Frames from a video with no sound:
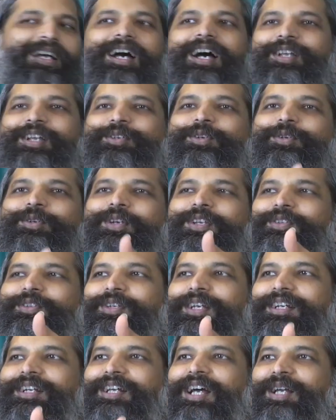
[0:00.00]
Are you going
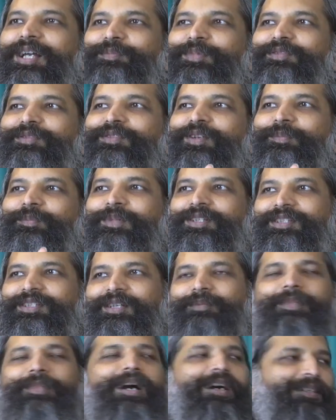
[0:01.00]
to get high performance
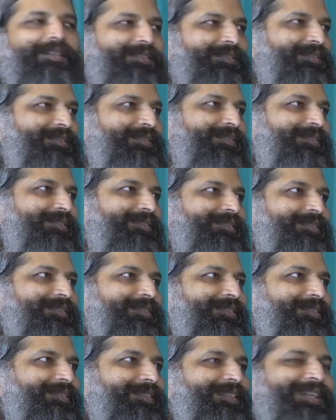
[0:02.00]
in marks?
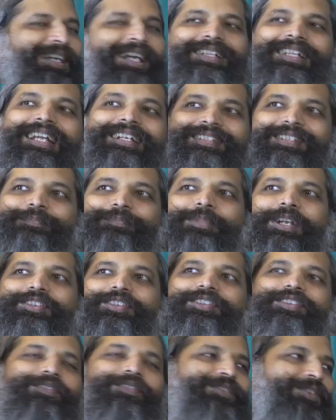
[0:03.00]
And that's the
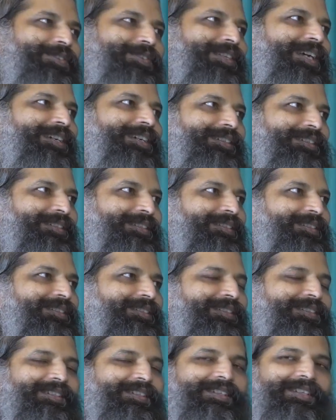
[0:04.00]
pressure of society.
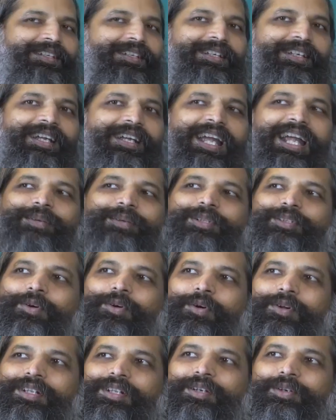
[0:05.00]
And with
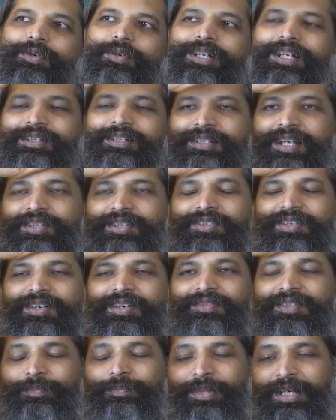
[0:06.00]
all the good intention
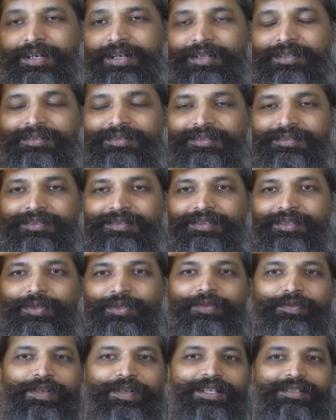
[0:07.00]
of the parents,
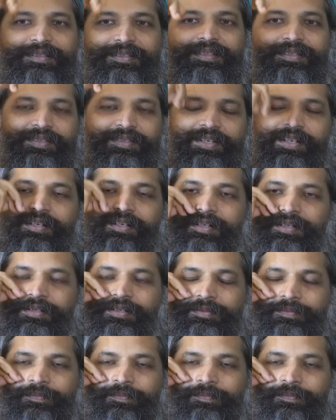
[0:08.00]
you face the struggle